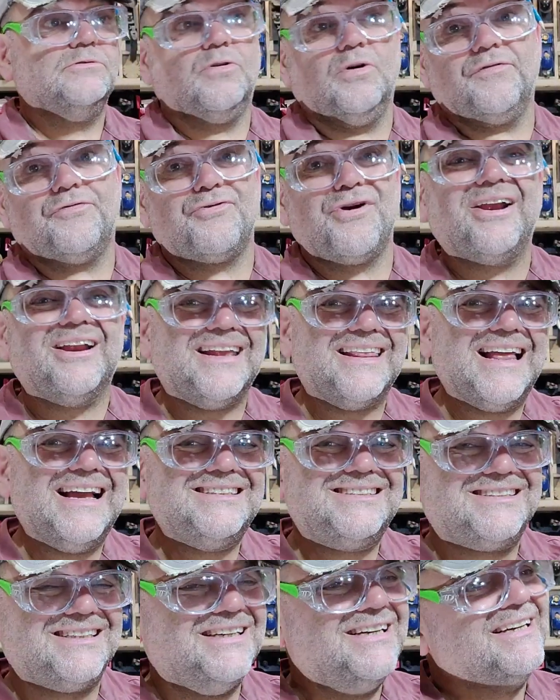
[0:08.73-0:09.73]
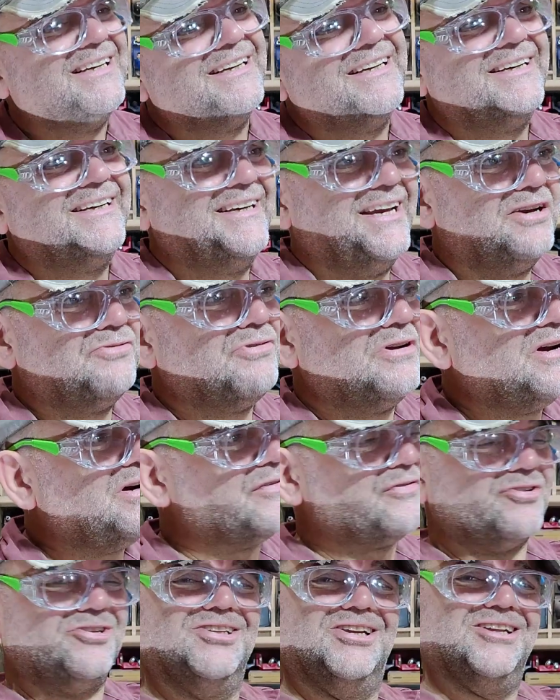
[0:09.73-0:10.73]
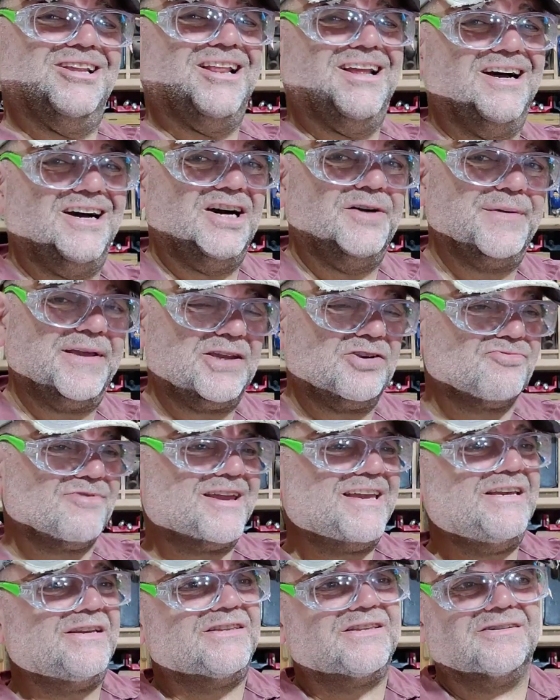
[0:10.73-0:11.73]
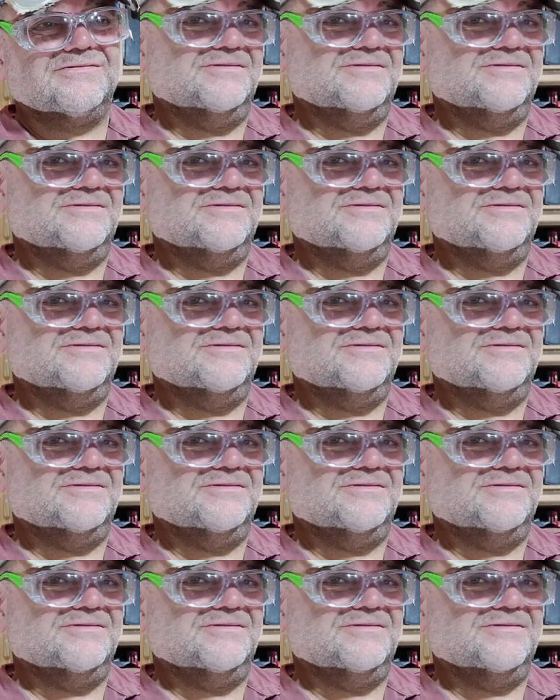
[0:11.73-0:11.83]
Quite frankly, that's a, a rather an alarming rate,